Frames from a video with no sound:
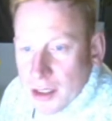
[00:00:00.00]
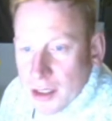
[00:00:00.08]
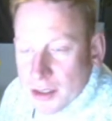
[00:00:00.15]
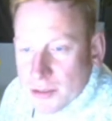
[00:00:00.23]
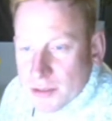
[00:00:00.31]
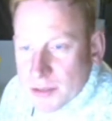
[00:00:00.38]

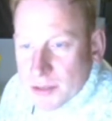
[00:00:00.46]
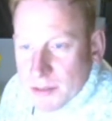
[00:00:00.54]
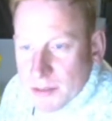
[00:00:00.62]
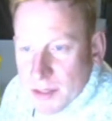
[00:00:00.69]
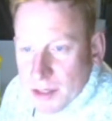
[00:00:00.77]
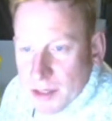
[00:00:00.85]
This was
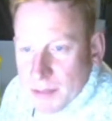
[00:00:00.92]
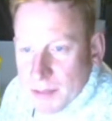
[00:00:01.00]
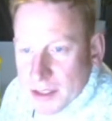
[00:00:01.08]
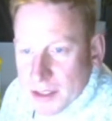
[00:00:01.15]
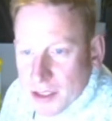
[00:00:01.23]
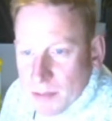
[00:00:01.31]
something I
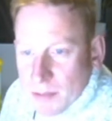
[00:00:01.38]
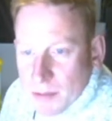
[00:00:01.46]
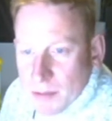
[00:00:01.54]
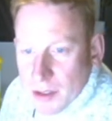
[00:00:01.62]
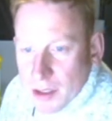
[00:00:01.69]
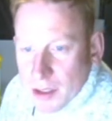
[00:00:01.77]
picked up
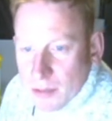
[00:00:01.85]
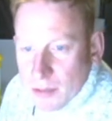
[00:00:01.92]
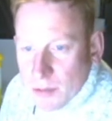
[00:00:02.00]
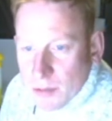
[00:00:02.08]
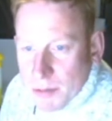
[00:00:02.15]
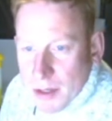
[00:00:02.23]

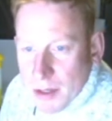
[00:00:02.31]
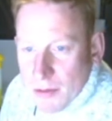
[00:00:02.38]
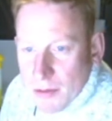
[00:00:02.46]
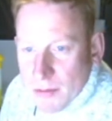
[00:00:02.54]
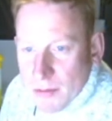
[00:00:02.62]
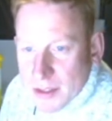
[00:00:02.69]
probably
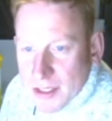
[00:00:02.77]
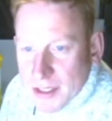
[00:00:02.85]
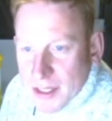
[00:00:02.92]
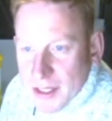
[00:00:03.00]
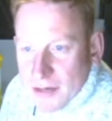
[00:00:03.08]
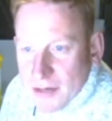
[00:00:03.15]
almost a
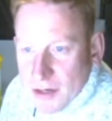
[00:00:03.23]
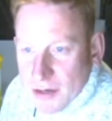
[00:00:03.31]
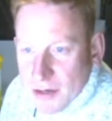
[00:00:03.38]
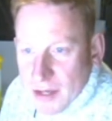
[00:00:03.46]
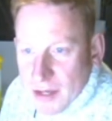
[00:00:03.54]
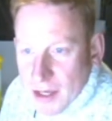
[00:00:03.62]
year
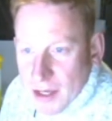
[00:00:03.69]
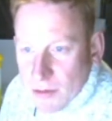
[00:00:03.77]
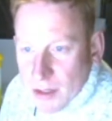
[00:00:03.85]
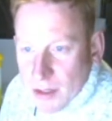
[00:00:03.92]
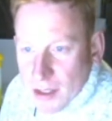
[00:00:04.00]
ago now.